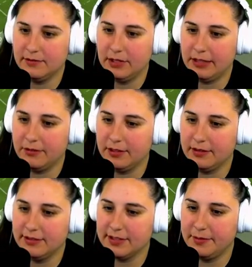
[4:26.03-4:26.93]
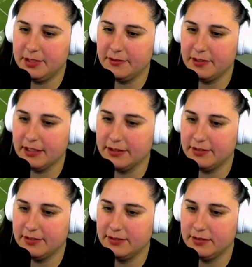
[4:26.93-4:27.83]
Wait, what? Does it come in different
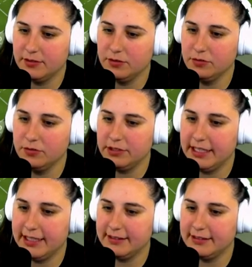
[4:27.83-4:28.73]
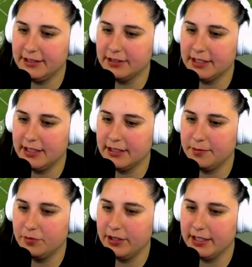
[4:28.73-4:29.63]
colors? Ooh, yes. Terracotta,
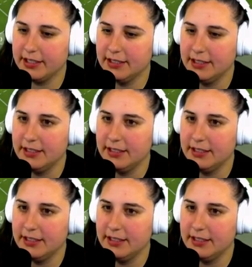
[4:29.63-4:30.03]
brick.